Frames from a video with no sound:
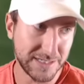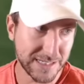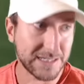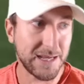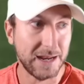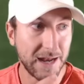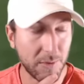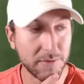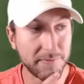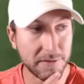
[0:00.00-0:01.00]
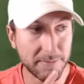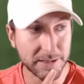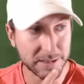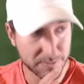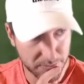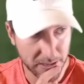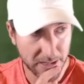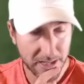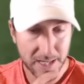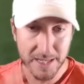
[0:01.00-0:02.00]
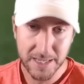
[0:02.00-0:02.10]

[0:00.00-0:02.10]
dictate how we feel about this play.